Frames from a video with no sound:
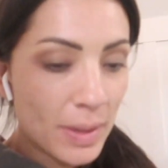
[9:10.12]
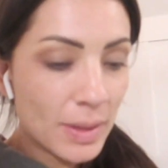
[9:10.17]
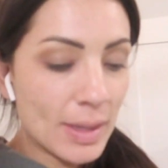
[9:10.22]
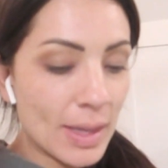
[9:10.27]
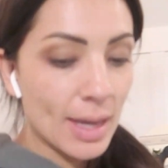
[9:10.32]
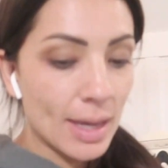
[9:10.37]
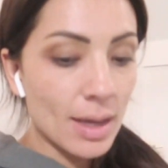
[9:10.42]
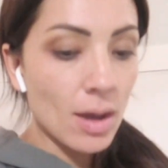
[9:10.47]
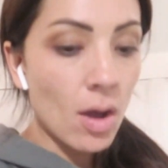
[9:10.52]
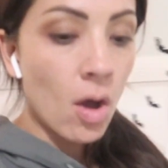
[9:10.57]
been
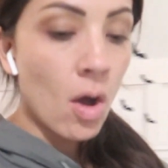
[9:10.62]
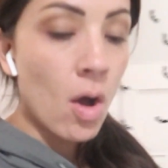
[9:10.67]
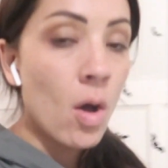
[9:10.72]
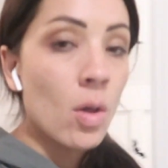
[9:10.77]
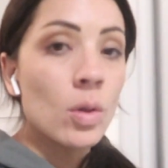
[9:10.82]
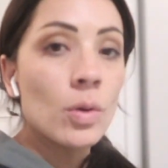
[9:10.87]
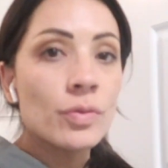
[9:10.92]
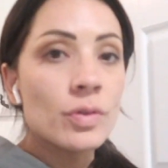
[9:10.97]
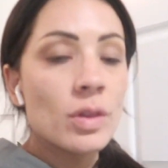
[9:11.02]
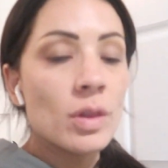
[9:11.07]
like
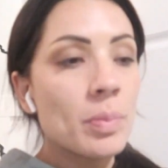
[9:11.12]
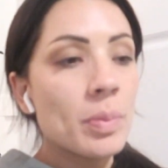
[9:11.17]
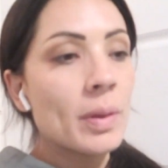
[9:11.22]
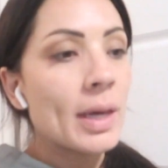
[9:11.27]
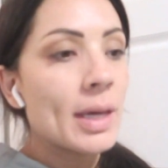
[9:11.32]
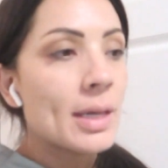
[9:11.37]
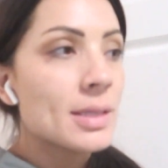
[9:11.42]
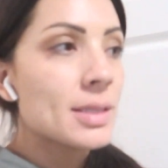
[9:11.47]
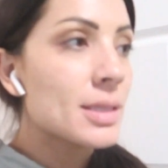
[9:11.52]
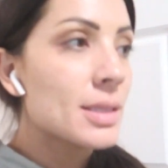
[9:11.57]
all over the
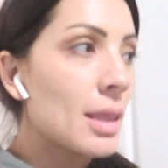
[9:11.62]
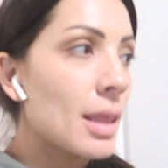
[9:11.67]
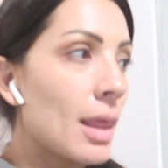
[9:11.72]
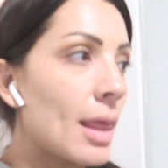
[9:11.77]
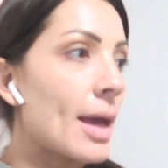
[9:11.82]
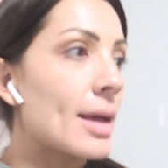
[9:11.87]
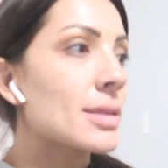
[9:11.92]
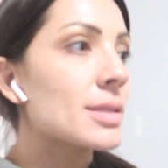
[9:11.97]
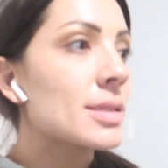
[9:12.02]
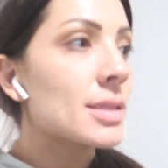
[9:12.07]
place the
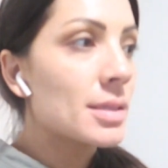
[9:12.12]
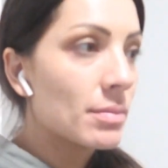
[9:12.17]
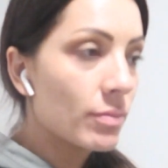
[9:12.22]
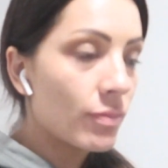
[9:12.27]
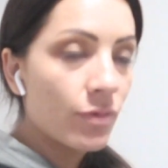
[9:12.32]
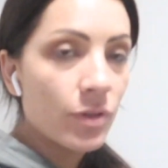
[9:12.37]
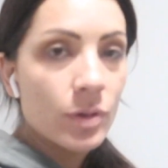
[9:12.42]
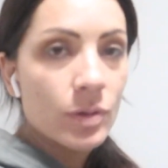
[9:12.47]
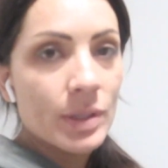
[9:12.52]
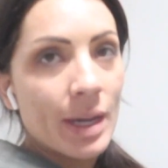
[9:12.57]
last
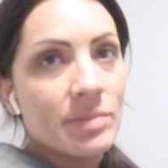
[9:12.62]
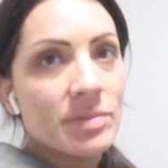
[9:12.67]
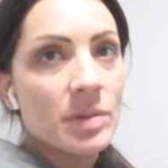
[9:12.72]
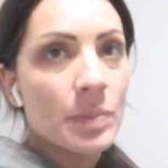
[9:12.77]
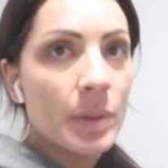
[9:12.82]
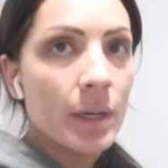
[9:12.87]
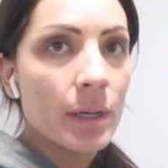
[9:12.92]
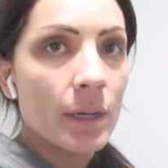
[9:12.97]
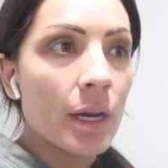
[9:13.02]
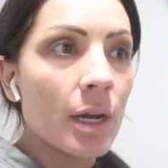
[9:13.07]
few times I've
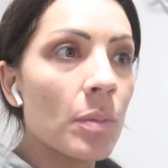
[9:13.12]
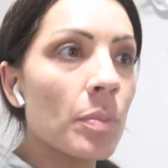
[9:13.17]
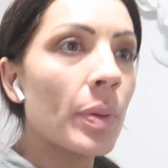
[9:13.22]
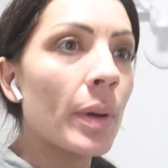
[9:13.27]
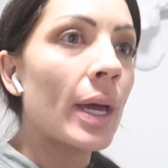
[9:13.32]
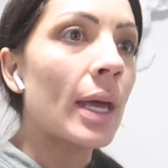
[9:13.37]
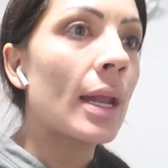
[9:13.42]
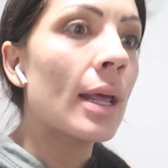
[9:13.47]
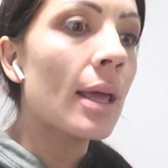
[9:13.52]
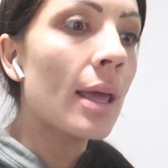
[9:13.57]
been on here,
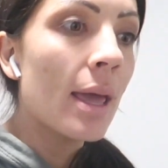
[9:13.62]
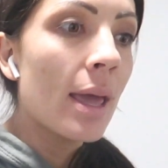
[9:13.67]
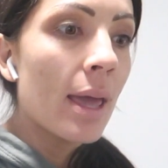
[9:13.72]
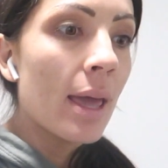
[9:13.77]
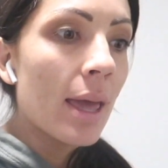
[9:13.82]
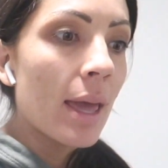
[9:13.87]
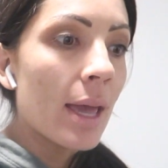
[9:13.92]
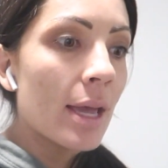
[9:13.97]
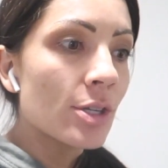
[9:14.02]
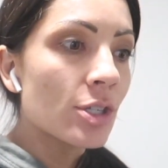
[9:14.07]
but
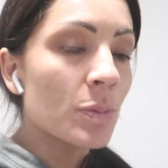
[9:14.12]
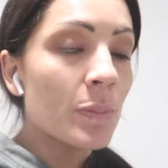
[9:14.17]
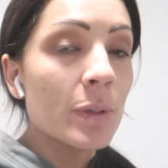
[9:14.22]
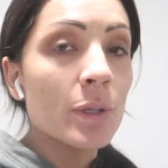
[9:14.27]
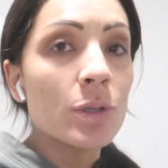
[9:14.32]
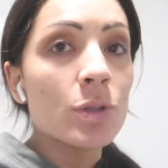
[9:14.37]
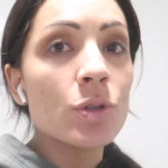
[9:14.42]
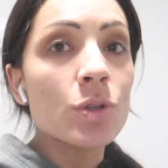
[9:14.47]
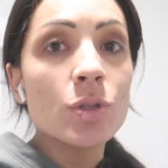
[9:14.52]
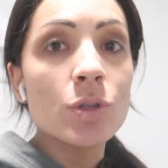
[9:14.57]
it's just
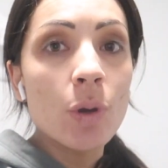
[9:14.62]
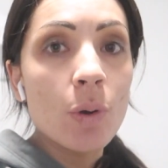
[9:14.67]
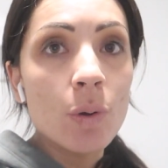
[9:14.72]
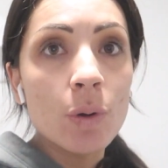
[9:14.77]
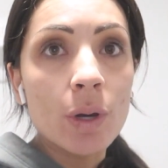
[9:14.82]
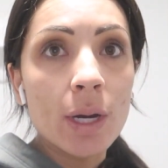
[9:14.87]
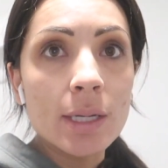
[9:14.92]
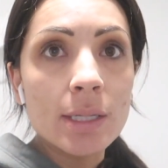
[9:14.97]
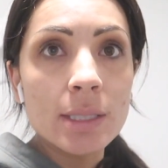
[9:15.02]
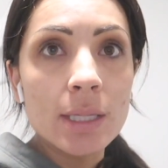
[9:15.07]
been so
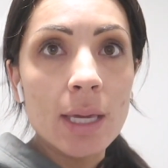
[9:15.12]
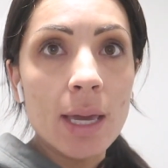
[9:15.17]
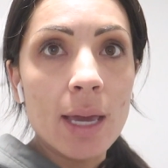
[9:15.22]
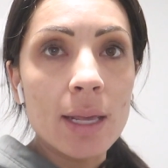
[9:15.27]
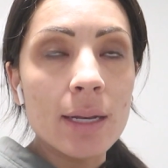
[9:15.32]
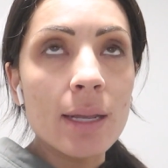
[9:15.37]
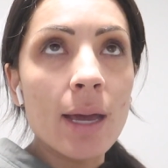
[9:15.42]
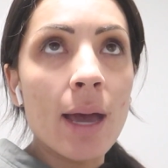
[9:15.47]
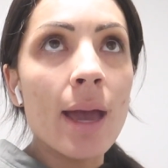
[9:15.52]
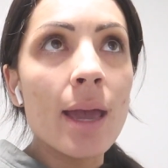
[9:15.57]
crazy.
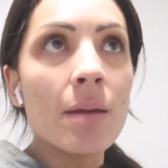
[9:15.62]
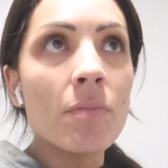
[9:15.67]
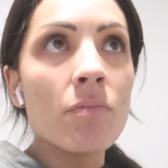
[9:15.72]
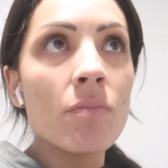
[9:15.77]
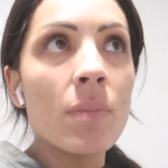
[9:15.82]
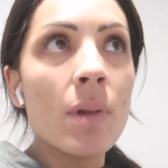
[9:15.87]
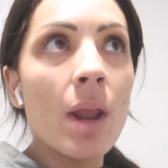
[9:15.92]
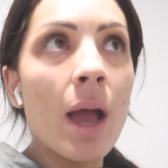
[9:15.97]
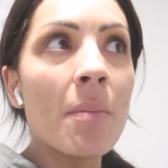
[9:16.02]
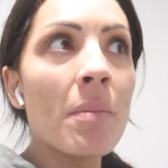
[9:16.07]
And
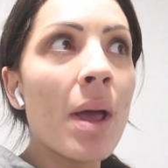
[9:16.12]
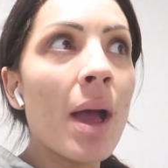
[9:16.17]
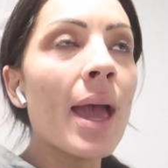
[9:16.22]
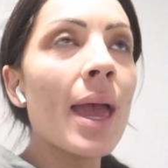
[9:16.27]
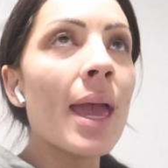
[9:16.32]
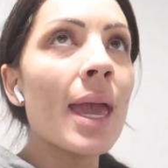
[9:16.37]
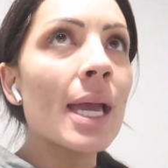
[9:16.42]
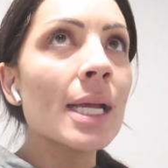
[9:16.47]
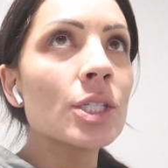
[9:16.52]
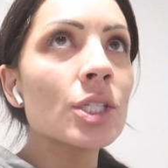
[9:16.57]
I'm, I'm
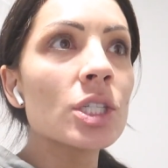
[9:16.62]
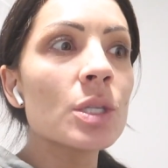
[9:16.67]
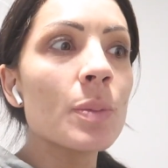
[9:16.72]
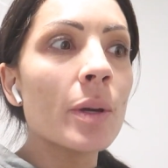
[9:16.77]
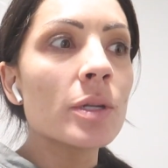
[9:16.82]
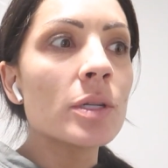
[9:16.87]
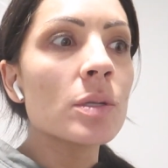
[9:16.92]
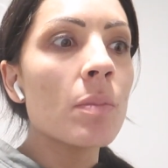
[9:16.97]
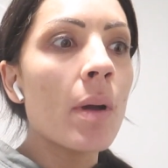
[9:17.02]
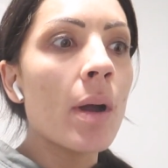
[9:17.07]
not anxious
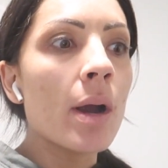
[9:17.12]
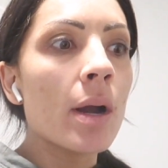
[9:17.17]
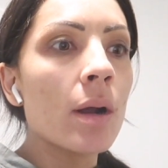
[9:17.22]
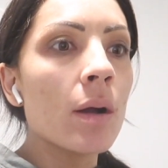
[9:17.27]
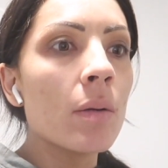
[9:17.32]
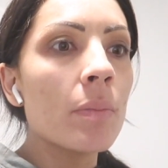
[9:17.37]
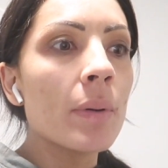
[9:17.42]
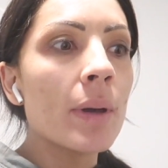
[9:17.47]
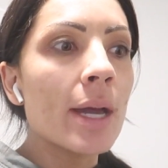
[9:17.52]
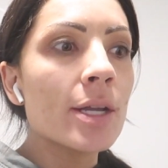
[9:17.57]
about
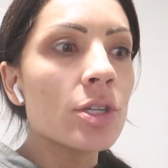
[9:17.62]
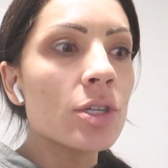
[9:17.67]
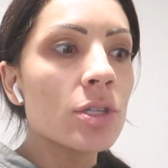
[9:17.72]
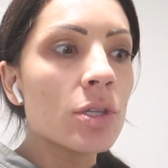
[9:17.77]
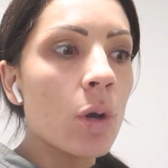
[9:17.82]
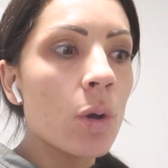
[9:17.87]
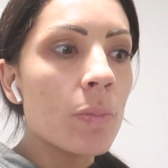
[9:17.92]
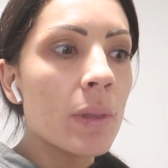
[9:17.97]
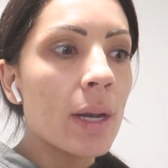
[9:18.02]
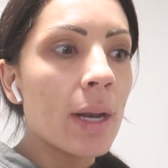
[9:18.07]
tomorrow, but I just
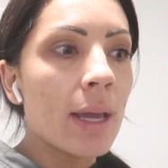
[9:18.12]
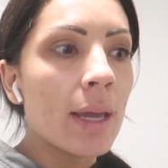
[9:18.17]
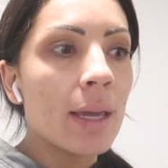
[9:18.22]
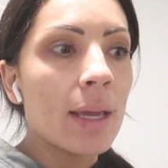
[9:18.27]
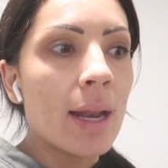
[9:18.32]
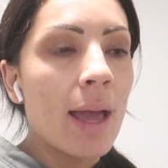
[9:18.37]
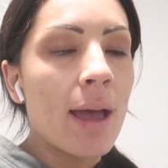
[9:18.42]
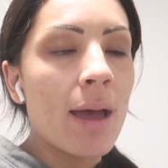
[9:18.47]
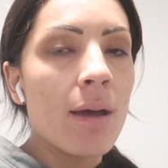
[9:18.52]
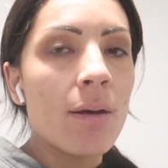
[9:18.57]
hope that I
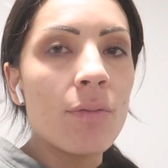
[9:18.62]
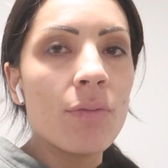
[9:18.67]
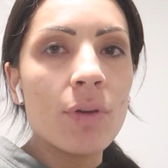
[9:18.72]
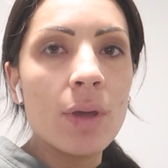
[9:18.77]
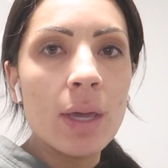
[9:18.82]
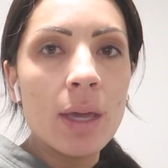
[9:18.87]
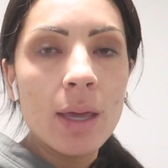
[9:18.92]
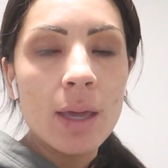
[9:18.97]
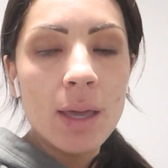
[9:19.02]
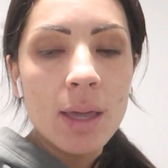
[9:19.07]
can have
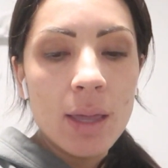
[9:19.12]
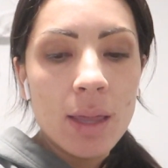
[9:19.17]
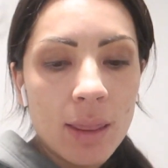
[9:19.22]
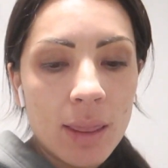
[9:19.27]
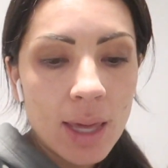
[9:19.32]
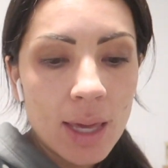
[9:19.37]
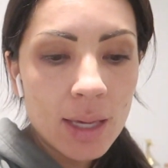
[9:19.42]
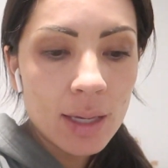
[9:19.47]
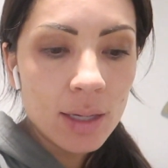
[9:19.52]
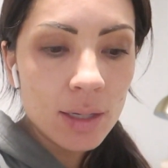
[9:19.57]

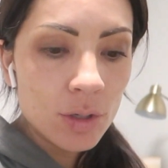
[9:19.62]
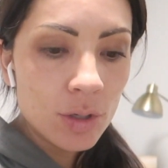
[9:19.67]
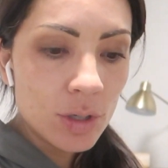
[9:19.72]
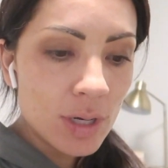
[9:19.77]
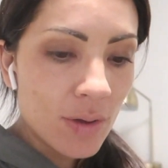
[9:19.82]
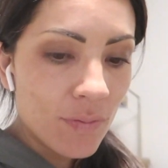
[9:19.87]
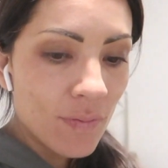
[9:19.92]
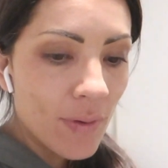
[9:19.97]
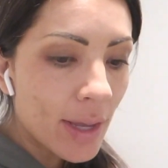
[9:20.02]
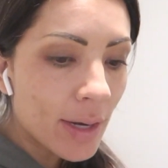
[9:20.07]
like good
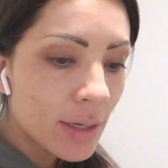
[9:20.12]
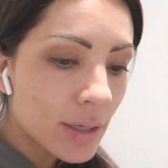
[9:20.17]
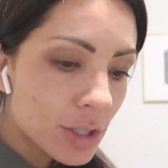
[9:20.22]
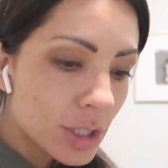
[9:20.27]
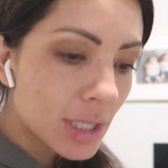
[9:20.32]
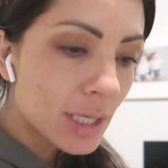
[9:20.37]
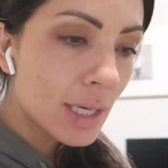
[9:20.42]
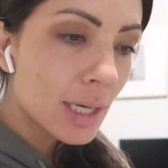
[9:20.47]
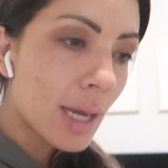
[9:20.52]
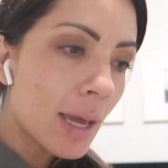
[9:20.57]
enough
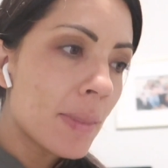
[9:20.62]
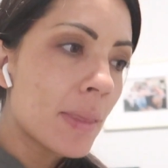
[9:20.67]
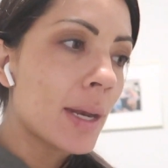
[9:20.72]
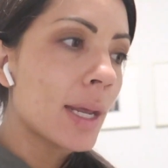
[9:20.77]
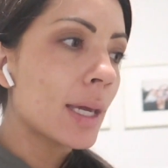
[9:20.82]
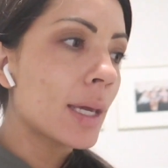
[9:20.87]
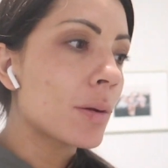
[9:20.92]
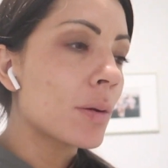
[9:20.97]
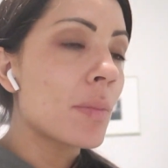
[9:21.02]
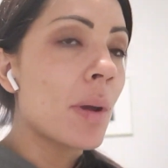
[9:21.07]
energy and then
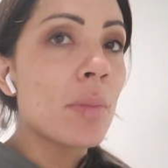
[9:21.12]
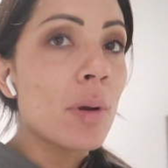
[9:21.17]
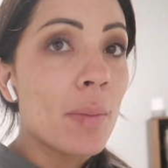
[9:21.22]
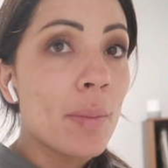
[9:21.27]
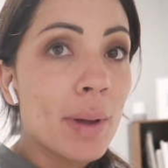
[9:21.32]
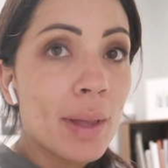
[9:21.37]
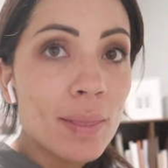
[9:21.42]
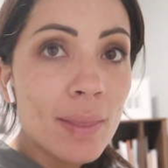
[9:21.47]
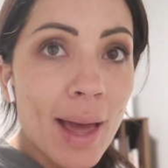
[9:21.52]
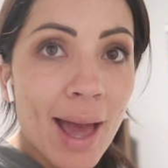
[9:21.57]
I can remember all
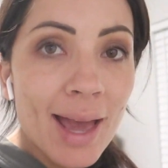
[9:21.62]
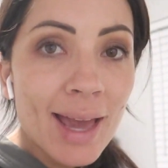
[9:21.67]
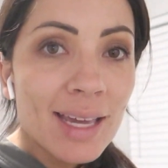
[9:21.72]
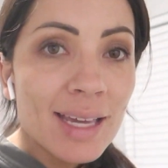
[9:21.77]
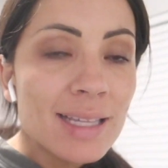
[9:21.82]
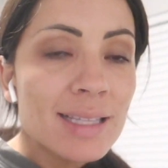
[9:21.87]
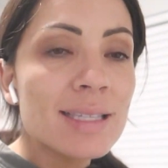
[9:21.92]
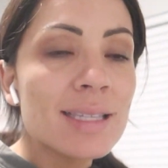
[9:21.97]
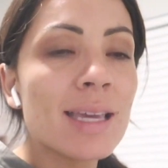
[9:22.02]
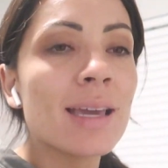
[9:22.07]
my
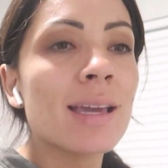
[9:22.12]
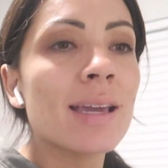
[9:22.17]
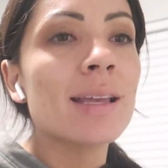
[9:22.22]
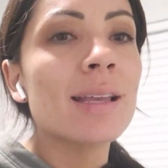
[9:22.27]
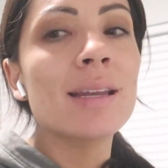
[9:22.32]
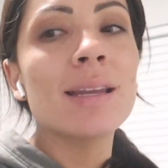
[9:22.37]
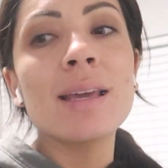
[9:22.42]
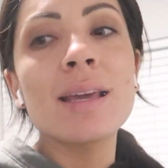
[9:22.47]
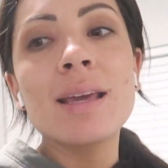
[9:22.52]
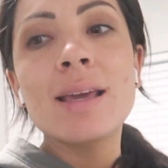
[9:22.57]
lines
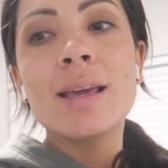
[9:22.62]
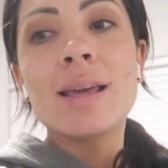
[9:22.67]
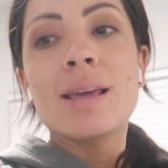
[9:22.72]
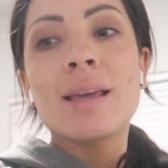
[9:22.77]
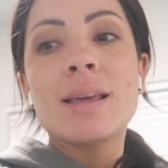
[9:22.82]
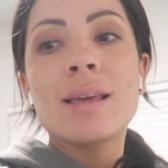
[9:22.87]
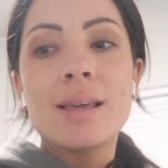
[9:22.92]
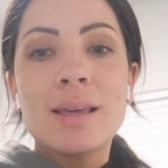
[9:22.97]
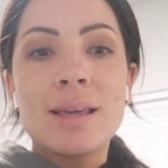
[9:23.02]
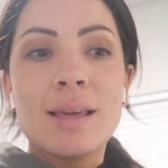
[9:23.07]
and
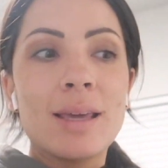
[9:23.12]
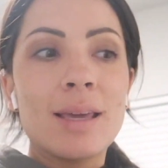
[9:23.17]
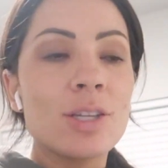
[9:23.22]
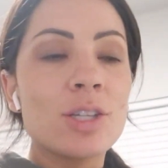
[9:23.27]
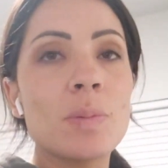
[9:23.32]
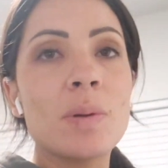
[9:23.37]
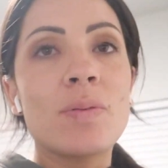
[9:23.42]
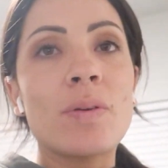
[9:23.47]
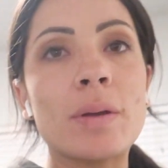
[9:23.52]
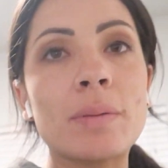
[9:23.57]
it
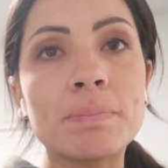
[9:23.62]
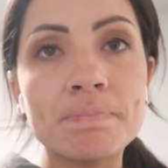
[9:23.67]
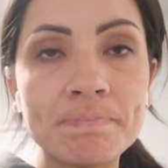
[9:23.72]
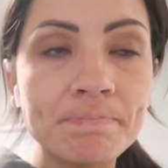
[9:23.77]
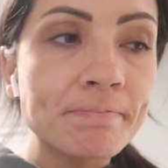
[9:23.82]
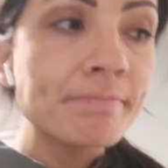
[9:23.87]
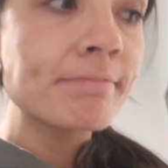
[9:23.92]
should be fun.